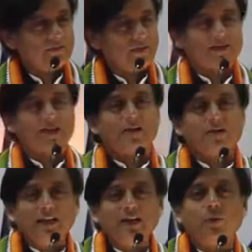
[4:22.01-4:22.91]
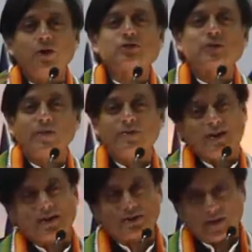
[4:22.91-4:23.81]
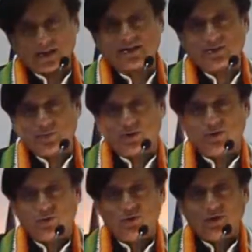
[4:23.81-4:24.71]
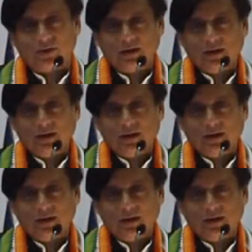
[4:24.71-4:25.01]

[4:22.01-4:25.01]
Because I really want to have an interaction with you all.